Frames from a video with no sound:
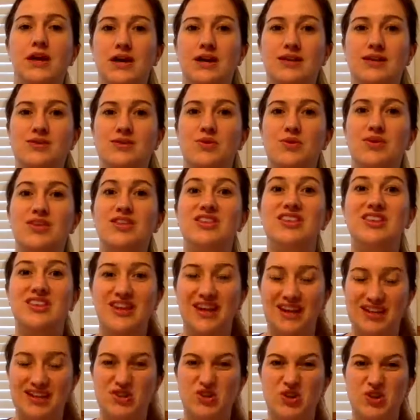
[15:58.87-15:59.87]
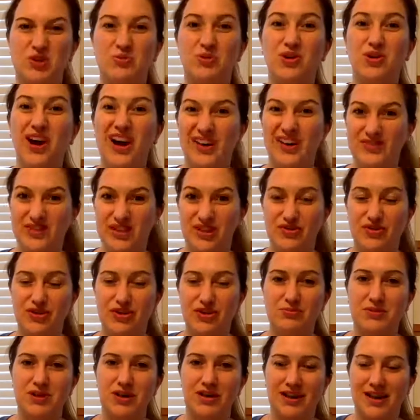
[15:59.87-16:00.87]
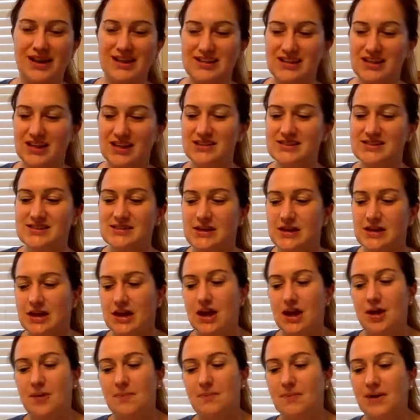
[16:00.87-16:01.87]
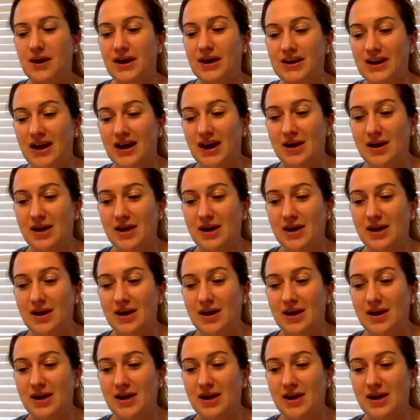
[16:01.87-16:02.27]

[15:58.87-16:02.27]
And so then the next group will have different meal ideas. But